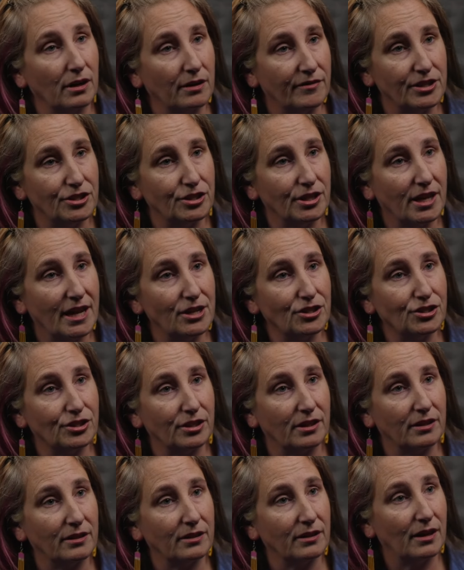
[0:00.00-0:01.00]
of
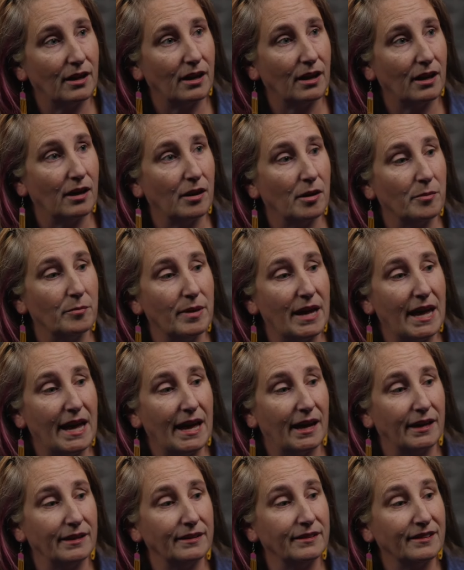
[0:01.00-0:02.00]
Education um,
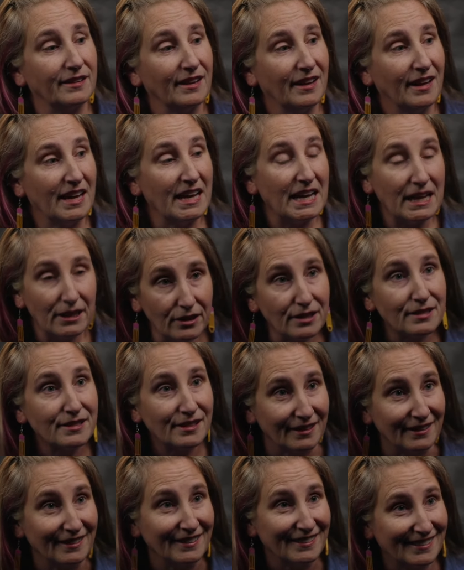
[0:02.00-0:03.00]
and he
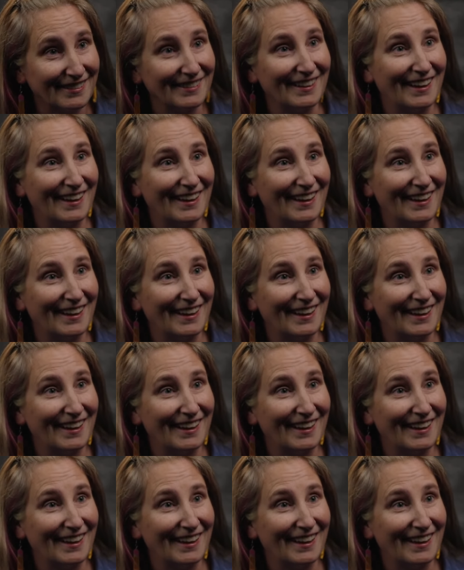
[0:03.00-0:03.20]
listens,